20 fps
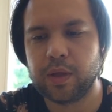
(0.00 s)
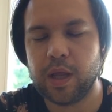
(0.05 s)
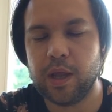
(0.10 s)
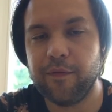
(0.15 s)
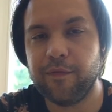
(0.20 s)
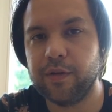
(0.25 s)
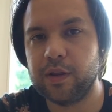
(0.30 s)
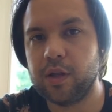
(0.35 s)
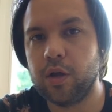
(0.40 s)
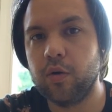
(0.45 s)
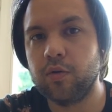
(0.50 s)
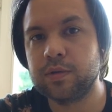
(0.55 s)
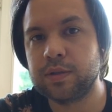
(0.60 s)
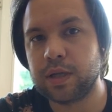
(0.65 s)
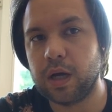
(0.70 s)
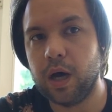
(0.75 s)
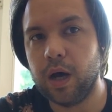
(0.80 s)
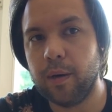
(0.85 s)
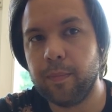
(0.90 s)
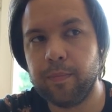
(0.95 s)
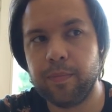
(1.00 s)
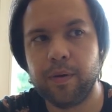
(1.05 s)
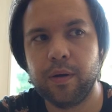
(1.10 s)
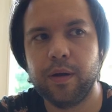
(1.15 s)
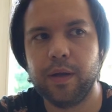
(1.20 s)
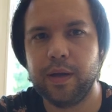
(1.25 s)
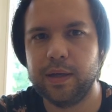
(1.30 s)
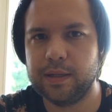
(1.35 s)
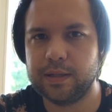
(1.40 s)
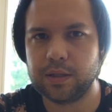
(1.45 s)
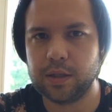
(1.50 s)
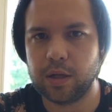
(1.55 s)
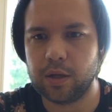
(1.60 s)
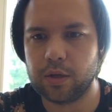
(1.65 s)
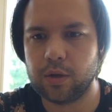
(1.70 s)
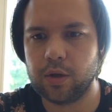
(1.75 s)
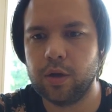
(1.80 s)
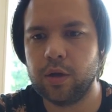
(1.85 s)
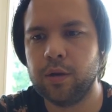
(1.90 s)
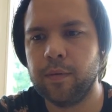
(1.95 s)
If it goes up, it's
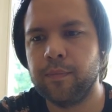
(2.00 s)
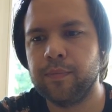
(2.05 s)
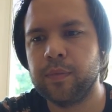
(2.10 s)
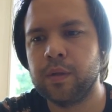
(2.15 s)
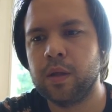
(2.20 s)
not good.